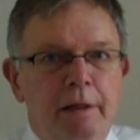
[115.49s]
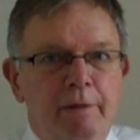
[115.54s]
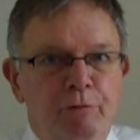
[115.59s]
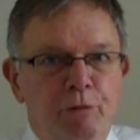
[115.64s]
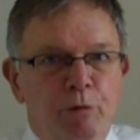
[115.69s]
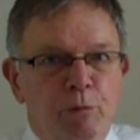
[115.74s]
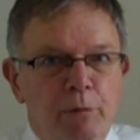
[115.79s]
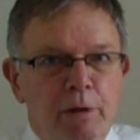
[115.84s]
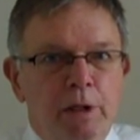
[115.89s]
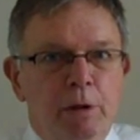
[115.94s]

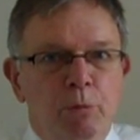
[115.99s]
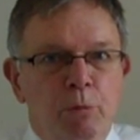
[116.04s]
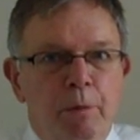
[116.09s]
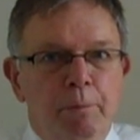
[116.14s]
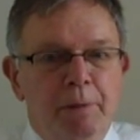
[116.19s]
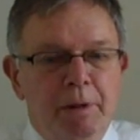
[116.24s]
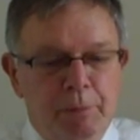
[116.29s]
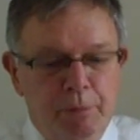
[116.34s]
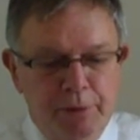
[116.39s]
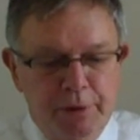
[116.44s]
if you really
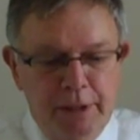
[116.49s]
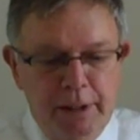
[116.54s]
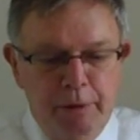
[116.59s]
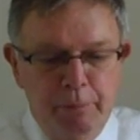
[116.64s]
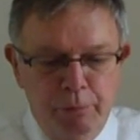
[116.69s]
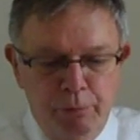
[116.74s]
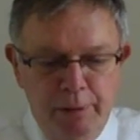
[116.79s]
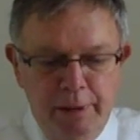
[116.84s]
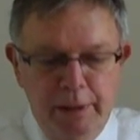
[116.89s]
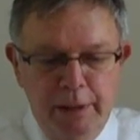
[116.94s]
want people to
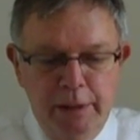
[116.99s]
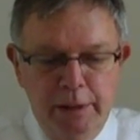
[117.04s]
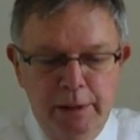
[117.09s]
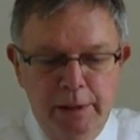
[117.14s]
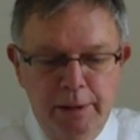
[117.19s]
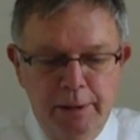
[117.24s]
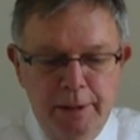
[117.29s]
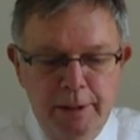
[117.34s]
keep reading.